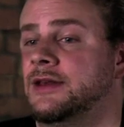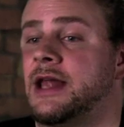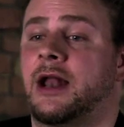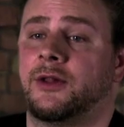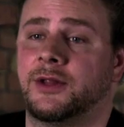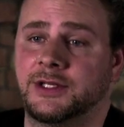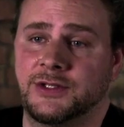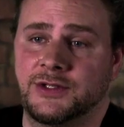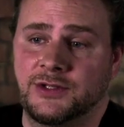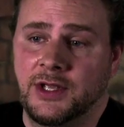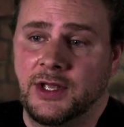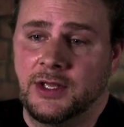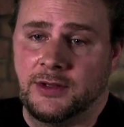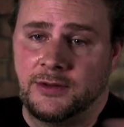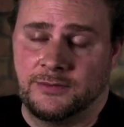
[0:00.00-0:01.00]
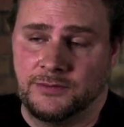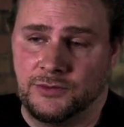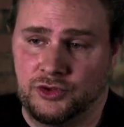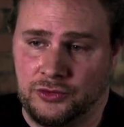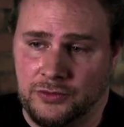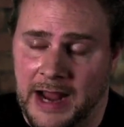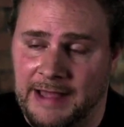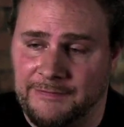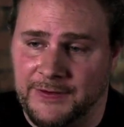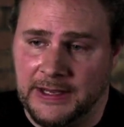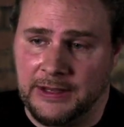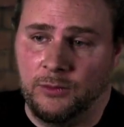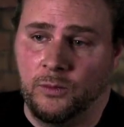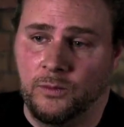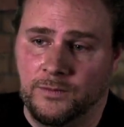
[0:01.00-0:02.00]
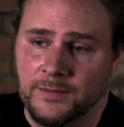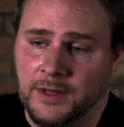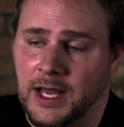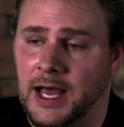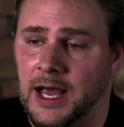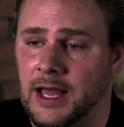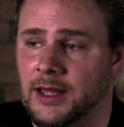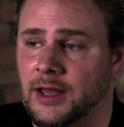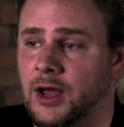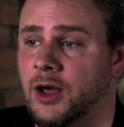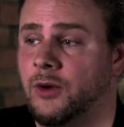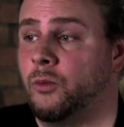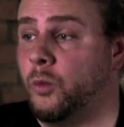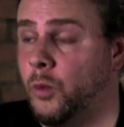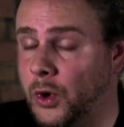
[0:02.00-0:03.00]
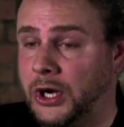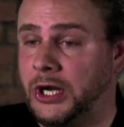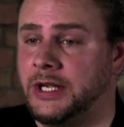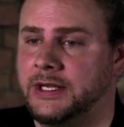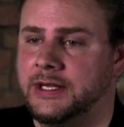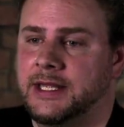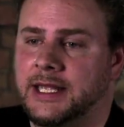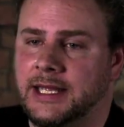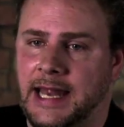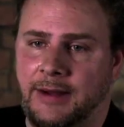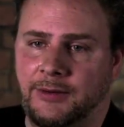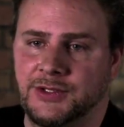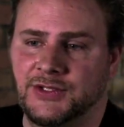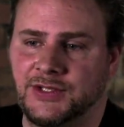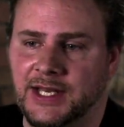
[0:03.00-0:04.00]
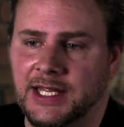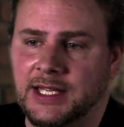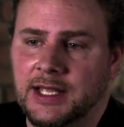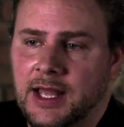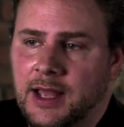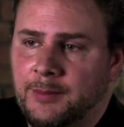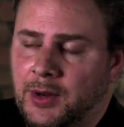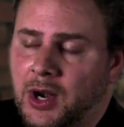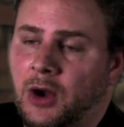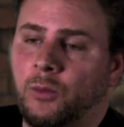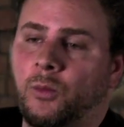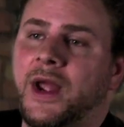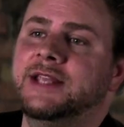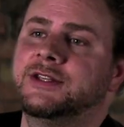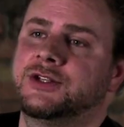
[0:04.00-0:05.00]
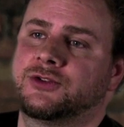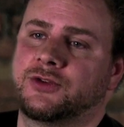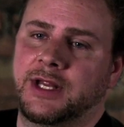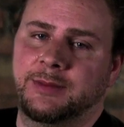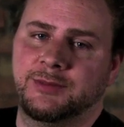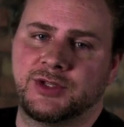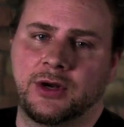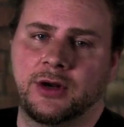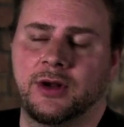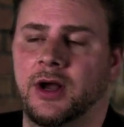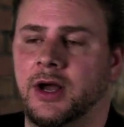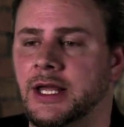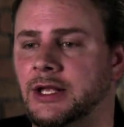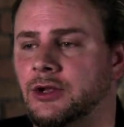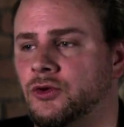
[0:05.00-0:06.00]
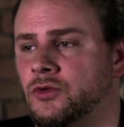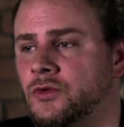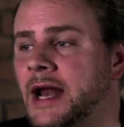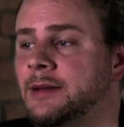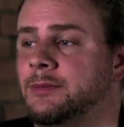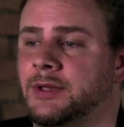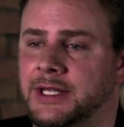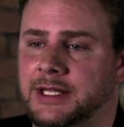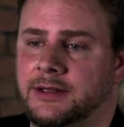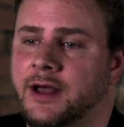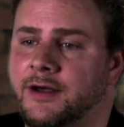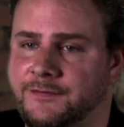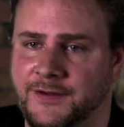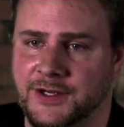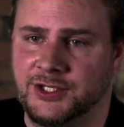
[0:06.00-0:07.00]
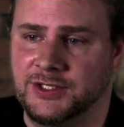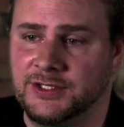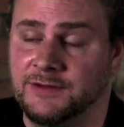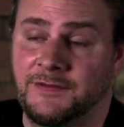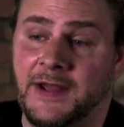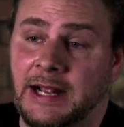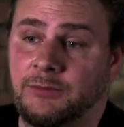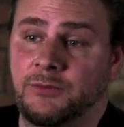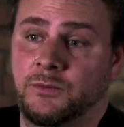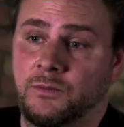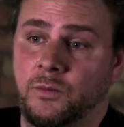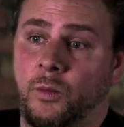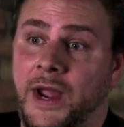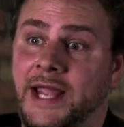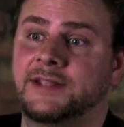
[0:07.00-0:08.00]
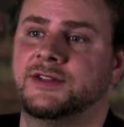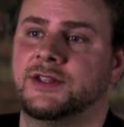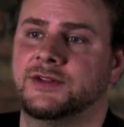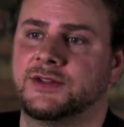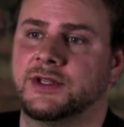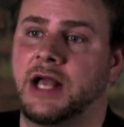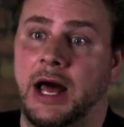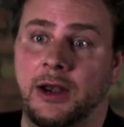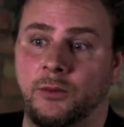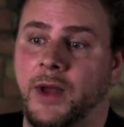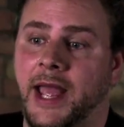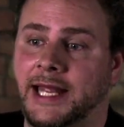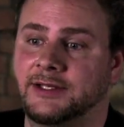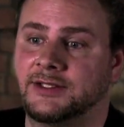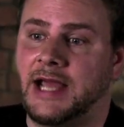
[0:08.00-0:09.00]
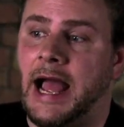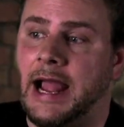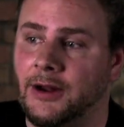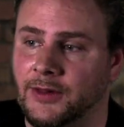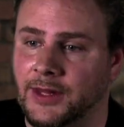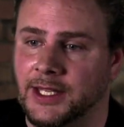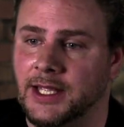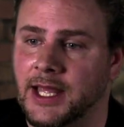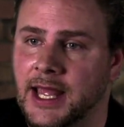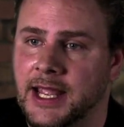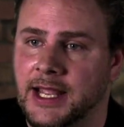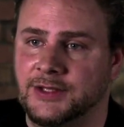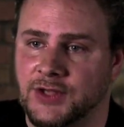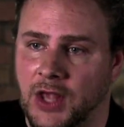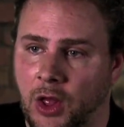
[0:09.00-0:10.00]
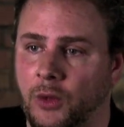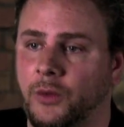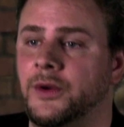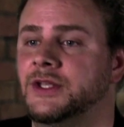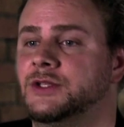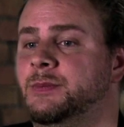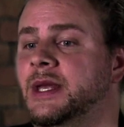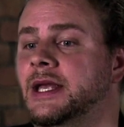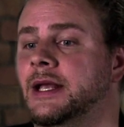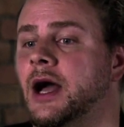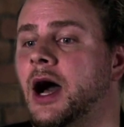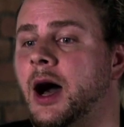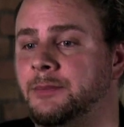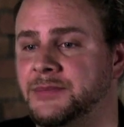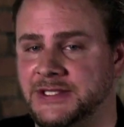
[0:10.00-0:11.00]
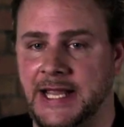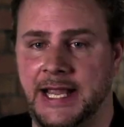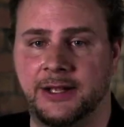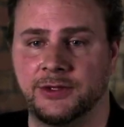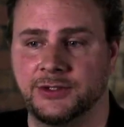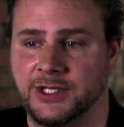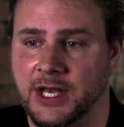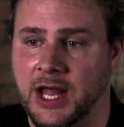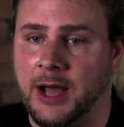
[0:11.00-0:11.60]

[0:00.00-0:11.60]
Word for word: not only does traffic uh, uh, work in our city, but our waste streams are incredibly efficient. In fact, waste has gone away entirely. It's always being upcycled and